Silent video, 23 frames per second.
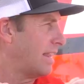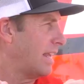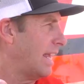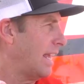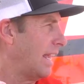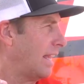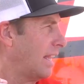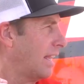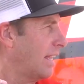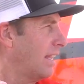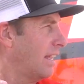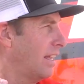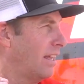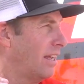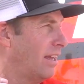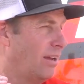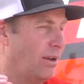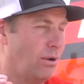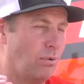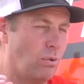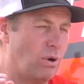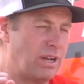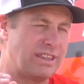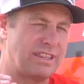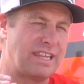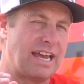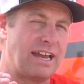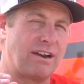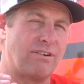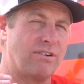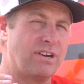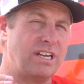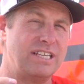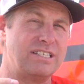think what
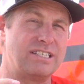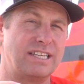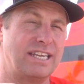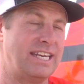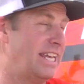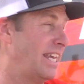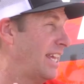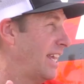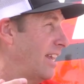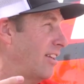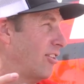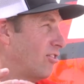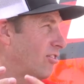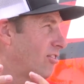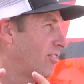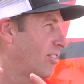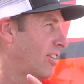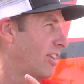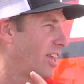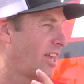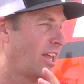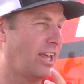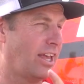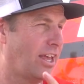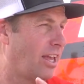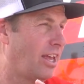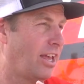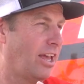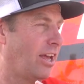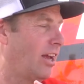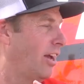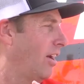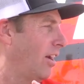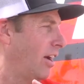that reason is.
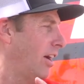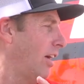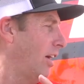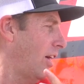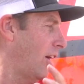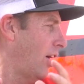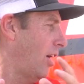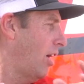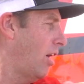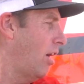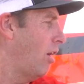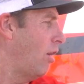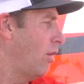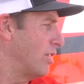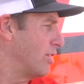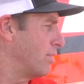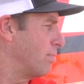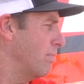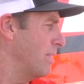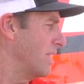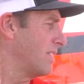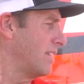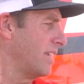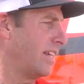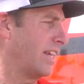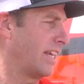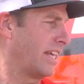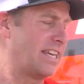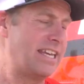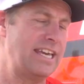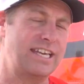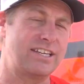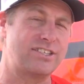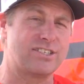Oh, it's missing a
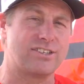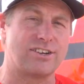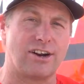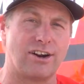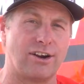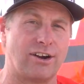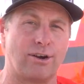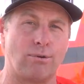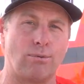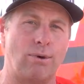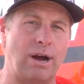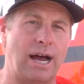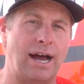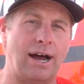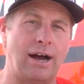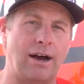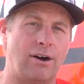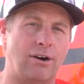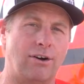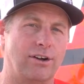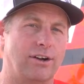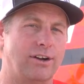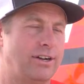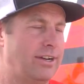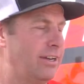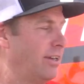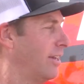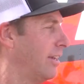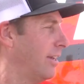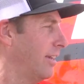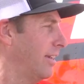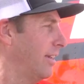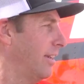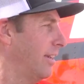Kickstarter. Wow.
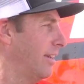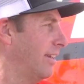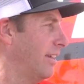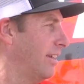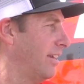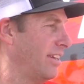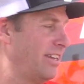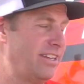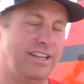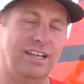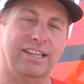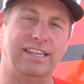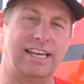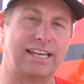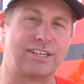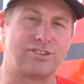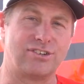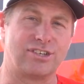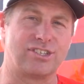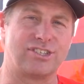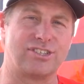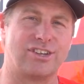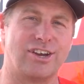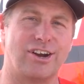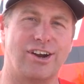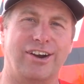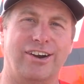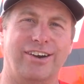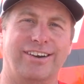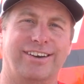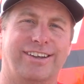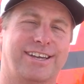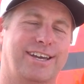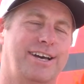Electric
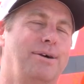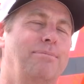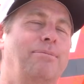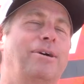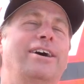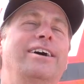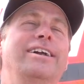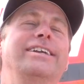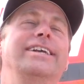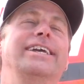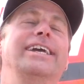Start. Come on,